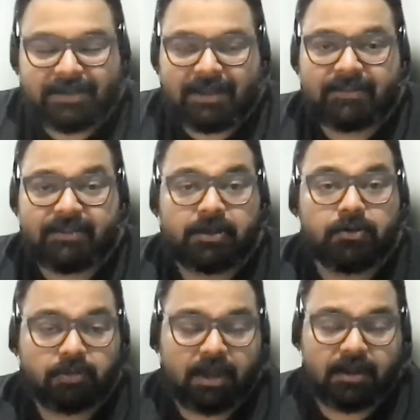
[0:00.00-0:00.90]
and they can
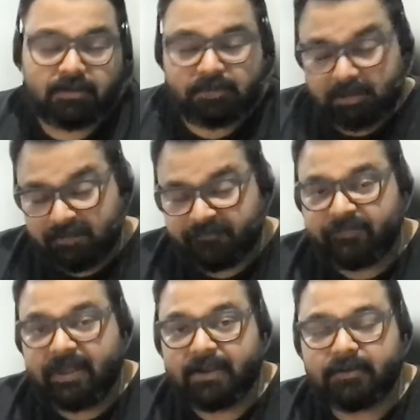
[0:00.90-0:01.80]
look at if
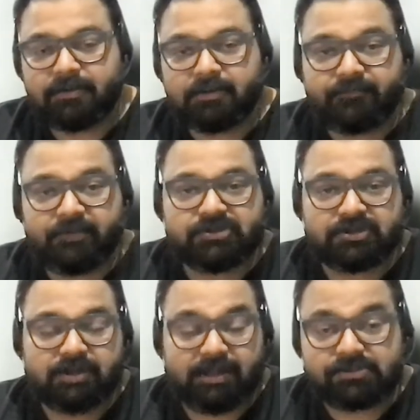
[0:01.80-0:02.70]
that
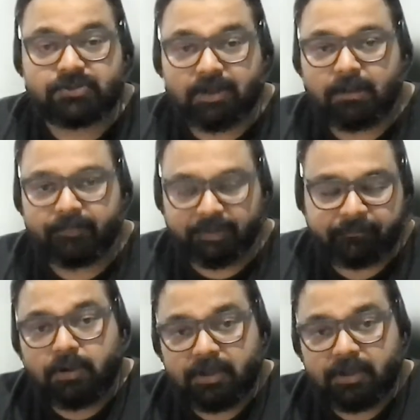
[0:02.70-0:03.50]
feature is going to help them.